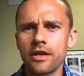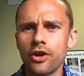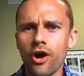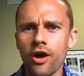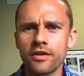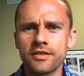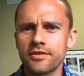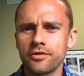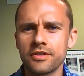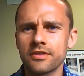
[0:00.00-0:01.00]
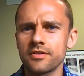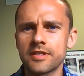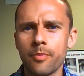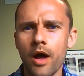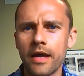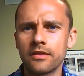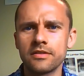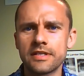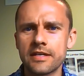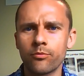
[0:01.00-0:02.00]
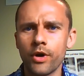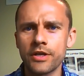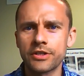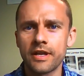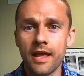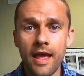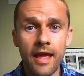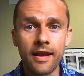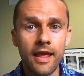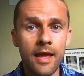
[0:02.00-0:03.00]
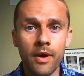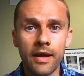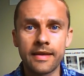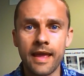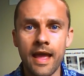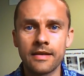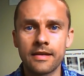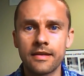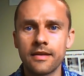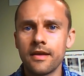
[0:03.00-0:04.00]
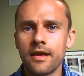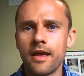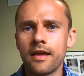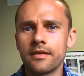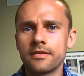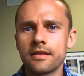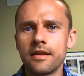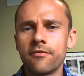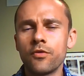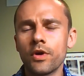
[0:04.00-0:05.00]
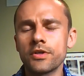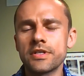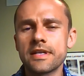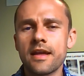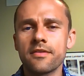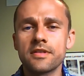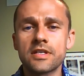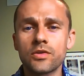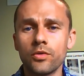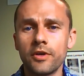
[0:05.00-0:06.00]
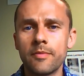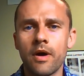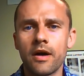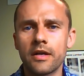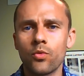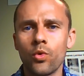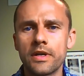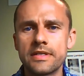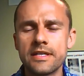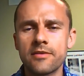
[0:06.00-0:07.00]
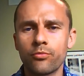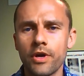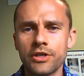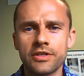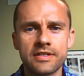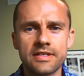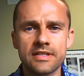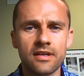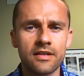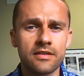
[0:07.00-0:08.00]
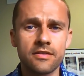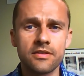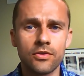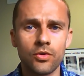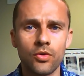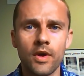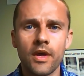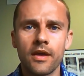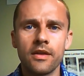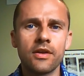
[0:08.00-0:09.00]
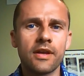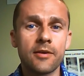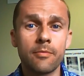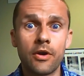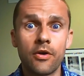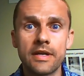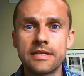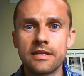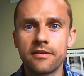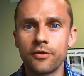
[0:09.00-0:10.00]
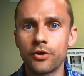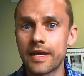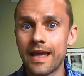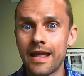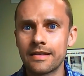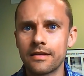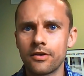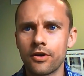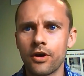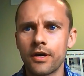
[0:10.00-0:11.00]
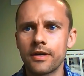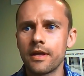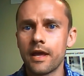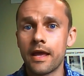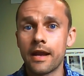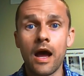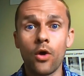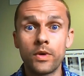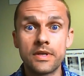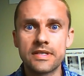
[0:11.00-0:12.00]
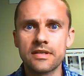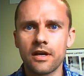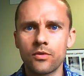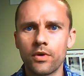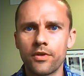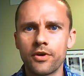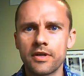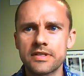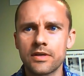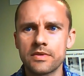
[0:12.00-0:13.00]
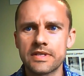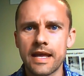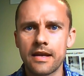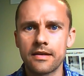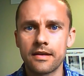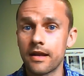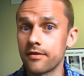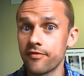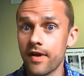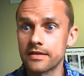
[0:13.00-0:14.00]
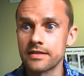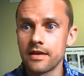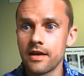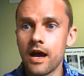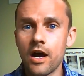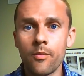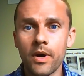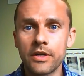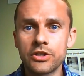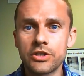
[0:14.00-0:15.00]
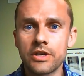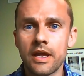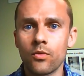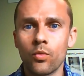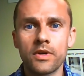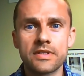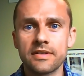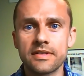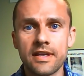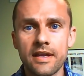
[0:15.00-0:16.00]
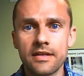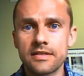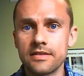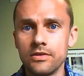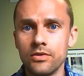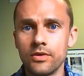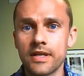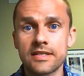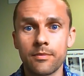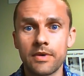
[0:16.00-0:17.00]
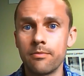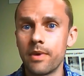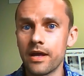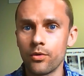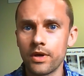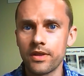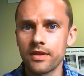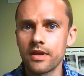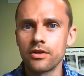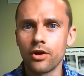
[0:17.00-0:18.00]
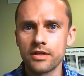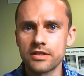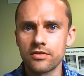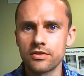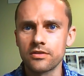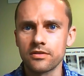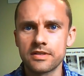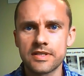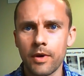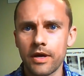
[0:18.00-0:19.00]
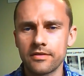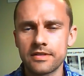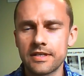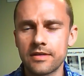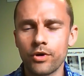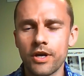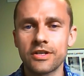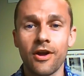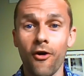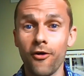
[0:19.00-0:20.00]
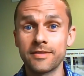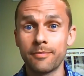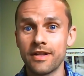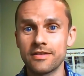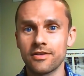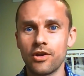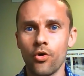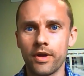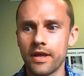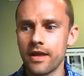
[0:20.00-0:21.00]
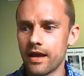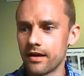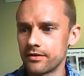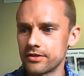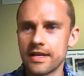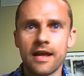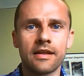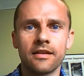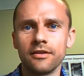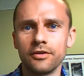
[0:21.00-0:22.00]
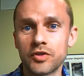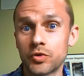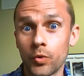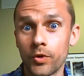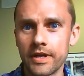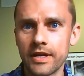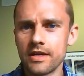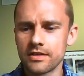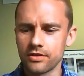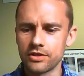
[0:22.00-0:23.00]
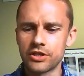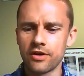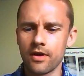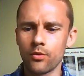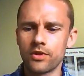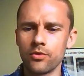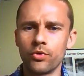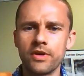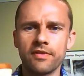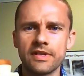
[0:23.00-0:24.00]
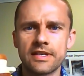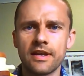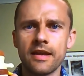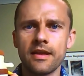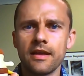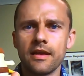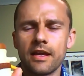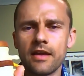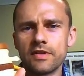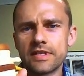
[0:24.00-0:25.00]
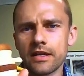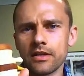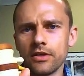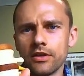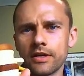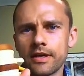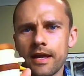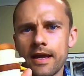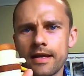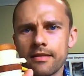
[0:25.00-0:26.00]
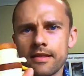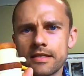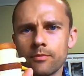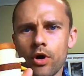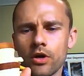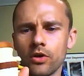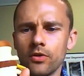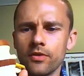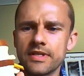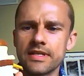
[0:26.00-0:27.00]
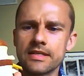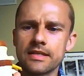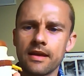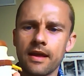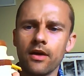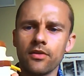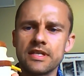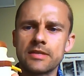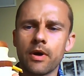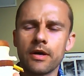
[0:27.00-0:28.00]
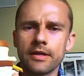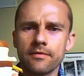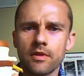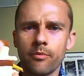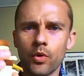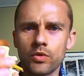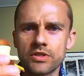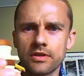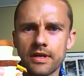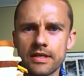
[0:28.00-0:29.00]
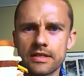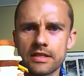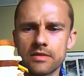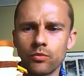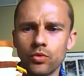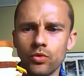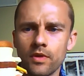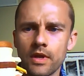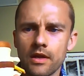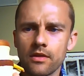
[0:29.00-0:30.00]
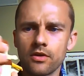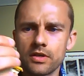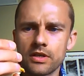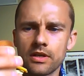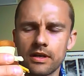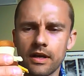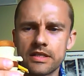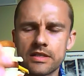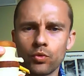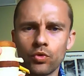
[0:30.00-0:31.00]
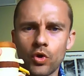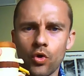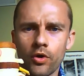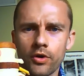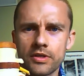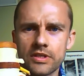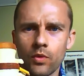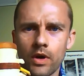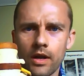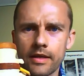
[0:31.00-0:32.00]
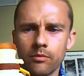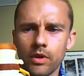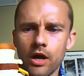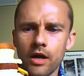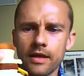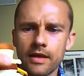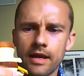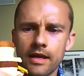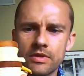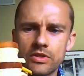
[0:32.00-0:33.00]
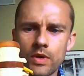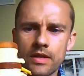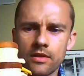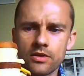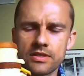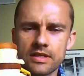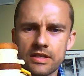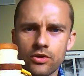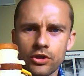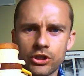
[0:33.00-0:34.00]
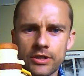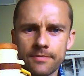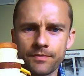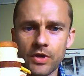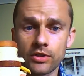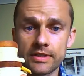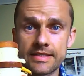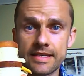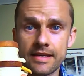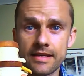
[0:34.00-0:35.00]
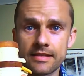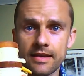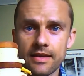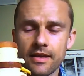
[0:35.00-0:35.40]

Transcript: non-surgical spinal decompression? And am I a candidate? And if you understand the story behind what decompression is designed to do, you can get a better idea if you're a candidate or not, and how we decide whether or not someone's a candidate. And in fact, how much and what it's going to take to get somebody better with non-surgical spinal decompression. All depends on knowing and understanding a little story. So I'm going to share that with you briefly today. If you take a look at this model, this is a healthy spine. The bones are nice and smooth. There's nice smooth corners, square like a block, and in between there's this cushion called a disc.